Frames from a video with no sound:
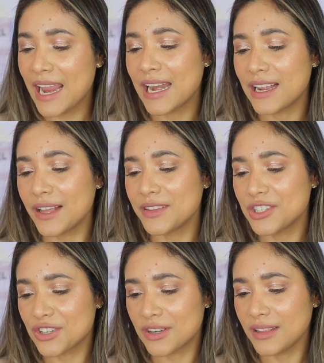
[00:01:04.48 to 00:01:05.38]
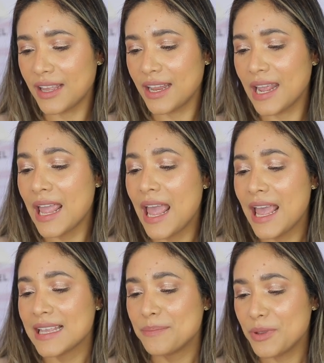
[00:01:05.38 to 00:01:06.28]
And I got the Charlotte
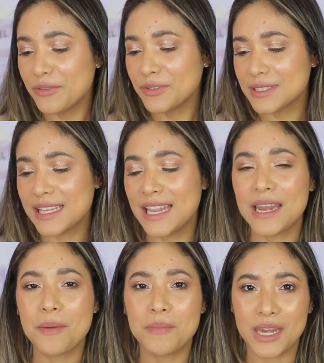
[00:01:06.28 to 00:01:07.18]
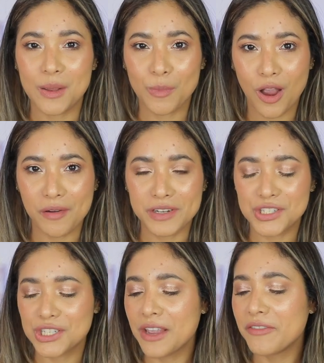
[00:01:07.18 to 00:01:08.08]
Beautiful Skin Medium
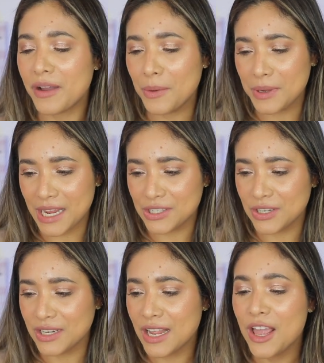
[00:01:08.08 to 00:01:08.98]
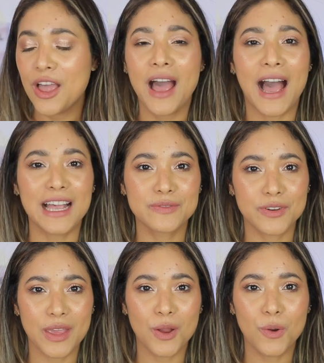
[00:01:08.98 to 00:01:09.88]
Coverage Foundation. As
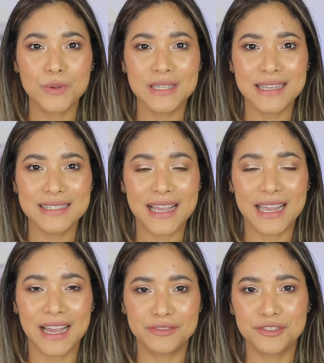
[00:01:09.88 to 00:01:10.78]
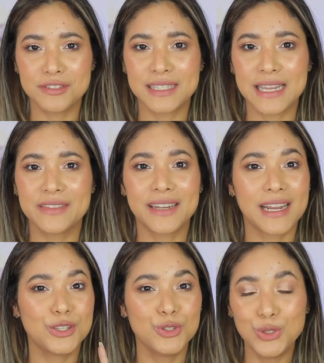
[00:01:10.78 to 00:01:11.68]
for the Kosas, I have to say that
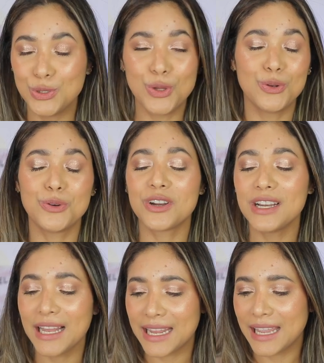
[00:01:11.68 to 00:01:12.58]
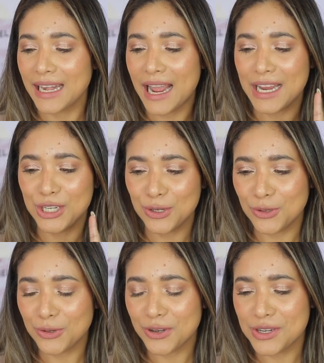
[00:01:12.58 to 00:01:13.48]
I no longer like it. I no
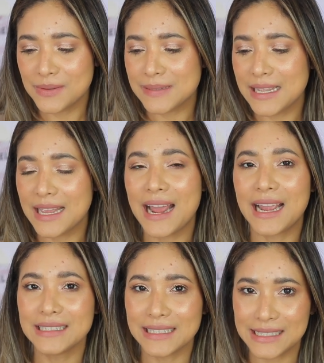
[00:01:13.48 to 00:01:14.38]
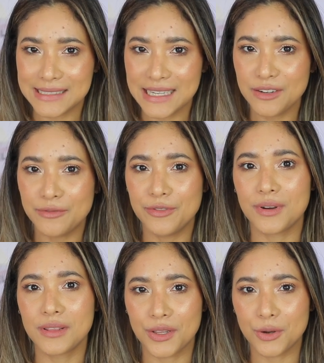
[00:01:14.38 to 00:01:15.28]
longer use it. I liked it
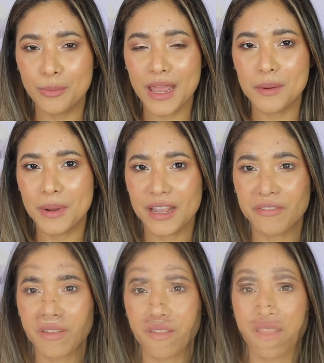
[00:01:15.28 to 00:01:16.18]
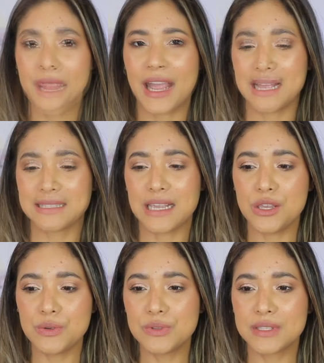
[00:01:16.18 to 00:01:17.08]
for a little bit, but I feel like as I
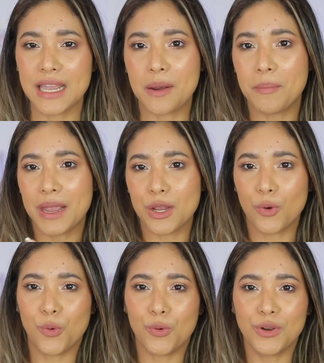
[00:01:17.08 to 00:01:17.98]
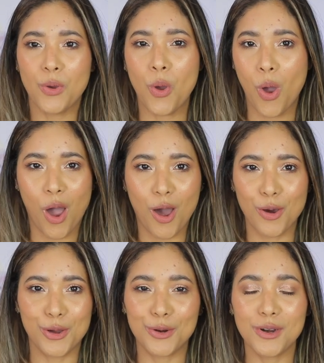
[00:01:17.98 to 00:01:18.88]
used it, my own
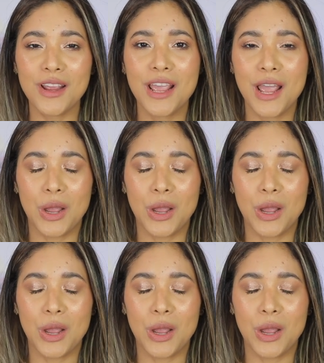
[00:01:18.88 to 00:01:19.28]
odor